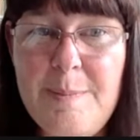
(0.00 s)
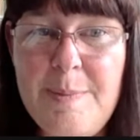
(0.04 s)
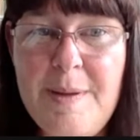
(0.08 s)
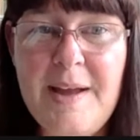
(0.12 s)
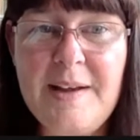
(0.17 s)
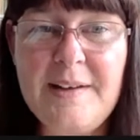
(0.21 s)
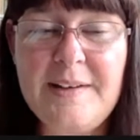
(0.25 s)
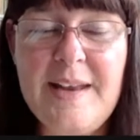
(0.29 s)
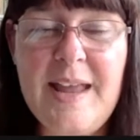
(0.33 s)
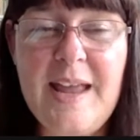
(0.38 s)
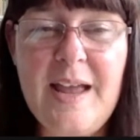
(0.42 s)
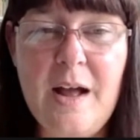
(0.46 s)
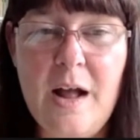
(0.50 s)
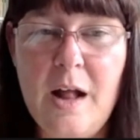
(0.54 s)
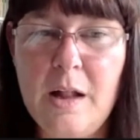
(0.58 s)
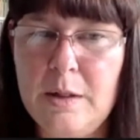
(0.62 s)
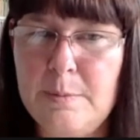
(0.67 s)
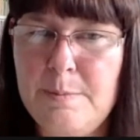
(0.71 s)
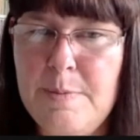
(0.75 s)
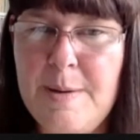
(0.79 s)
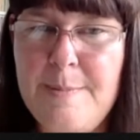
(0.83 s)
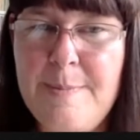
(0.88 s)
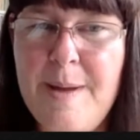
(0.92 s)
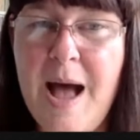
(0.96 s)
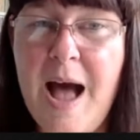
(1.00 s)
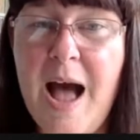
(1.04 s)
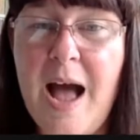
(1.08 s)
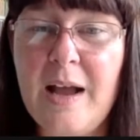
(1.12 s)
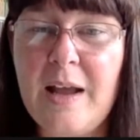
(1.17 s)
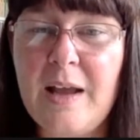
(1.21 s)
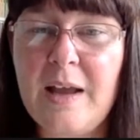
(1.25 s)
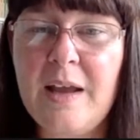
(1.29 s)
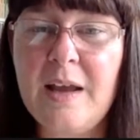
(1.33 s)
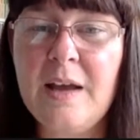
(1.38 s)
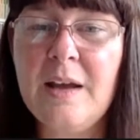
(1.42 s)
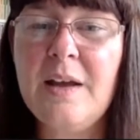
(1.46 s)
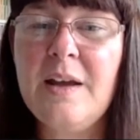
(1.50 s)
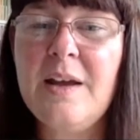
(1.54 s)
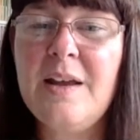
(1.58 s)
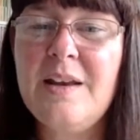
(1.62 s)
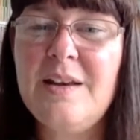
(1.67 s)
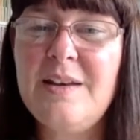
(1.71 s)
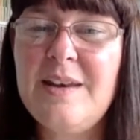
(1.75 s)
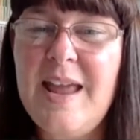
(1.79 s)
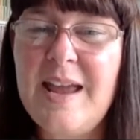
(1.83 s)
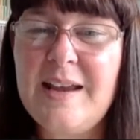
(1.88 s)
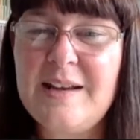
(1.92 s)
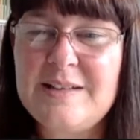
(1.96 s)
be back. Ne- I'll be back
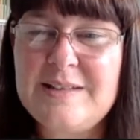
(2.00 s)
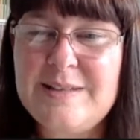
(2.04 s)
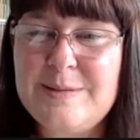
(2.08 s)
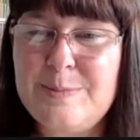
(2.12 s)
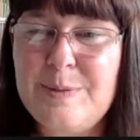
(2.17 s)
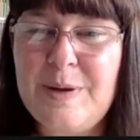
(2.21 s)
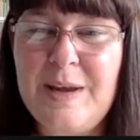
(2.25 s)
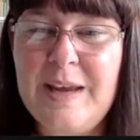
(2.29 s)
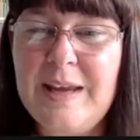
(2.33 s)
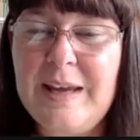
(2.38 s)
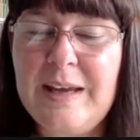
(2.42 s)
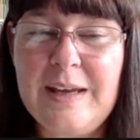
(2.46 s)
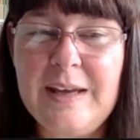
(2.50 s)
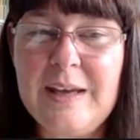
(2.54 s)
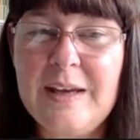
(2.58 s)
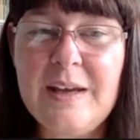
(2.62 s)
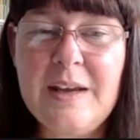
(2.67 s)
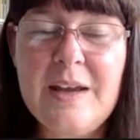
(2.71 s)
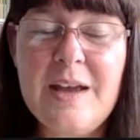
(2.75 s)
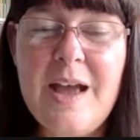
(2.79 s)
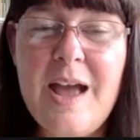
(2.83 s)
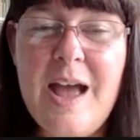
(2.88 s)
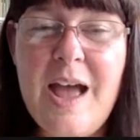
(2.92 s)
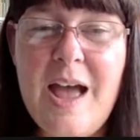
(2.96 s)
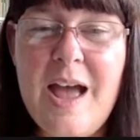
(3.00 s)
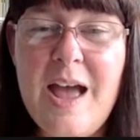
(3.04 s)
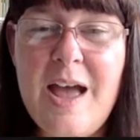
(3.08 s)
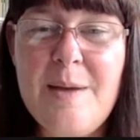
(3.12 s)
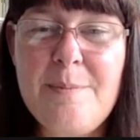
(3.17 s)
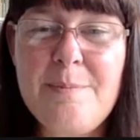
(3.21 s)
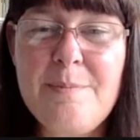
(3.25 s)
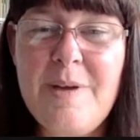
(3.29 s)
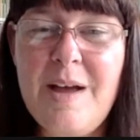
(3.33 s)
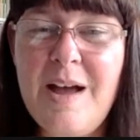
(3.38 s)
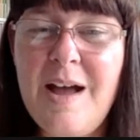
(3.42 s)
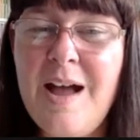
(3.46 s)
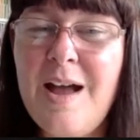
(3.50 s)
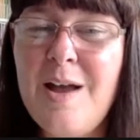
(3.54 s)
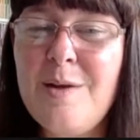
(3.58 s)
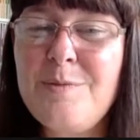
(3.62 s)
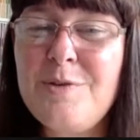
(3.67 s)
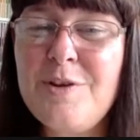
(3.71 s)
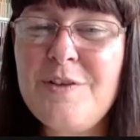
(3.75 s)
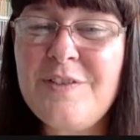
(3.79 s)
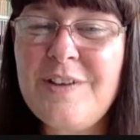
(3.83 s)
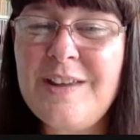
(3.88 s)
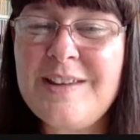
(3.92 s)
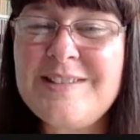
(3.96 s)
next week. Um, I
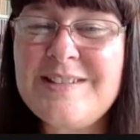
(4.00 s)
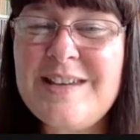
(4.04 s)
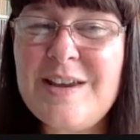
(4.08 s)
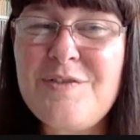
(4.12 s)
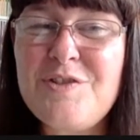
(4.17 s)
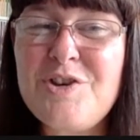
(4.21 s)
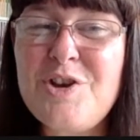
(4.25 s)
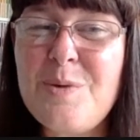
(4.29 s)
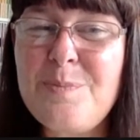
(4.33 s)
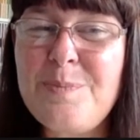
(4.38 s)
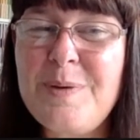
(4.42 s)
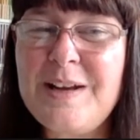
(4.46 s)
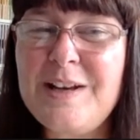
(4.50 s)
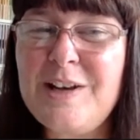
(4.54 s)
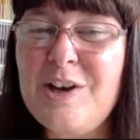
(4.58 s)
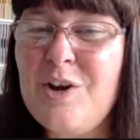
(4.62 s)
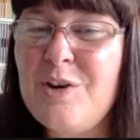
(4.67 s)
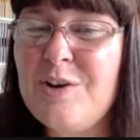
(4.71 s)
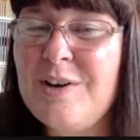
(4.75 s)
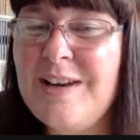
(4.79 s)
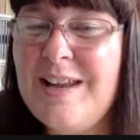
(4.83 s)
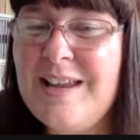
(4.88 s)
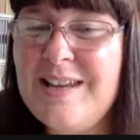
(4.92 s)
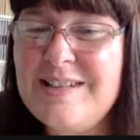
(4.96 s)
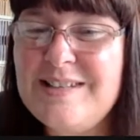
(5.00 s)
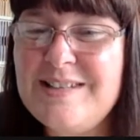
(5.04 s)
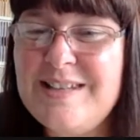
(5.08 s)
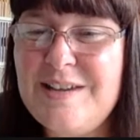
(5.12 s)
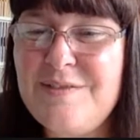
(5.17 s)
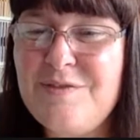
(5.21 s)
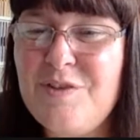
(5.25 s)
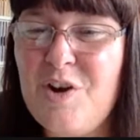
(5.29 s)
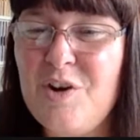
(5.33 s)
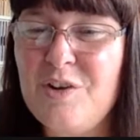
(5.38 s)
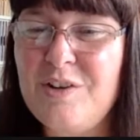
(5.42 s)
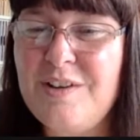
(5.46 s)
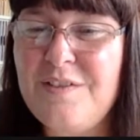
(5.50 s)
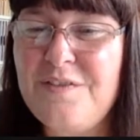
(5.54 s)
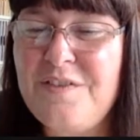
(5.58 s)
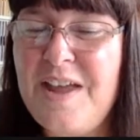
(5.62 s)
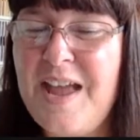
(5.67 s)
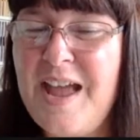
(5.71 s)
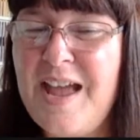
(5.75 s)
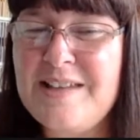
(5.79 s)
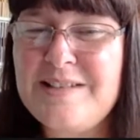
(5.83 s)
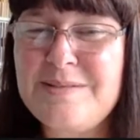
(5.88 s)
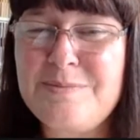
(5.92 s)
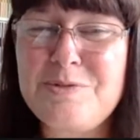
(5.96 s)
hope you've, it's given you a big long list, Yvonne. If
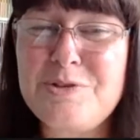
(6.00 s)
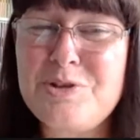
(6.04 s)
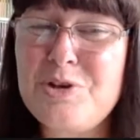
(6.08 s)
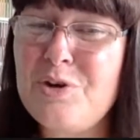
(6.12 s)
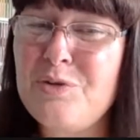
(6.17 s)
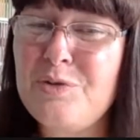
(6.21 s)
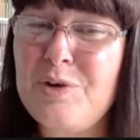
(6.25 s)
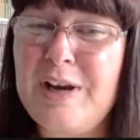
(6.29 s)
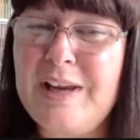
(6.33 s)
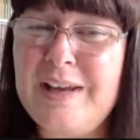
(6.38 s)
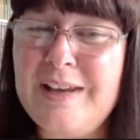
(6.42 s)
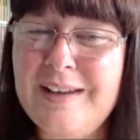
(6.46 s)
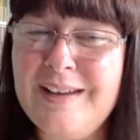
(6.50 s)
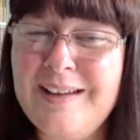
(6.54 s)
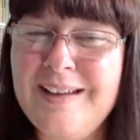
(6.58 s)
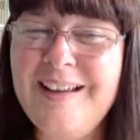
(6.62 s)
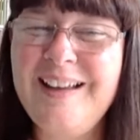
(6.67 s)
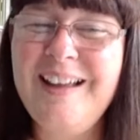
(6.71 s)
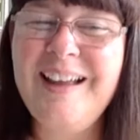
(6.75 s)
it has, I'm sorry.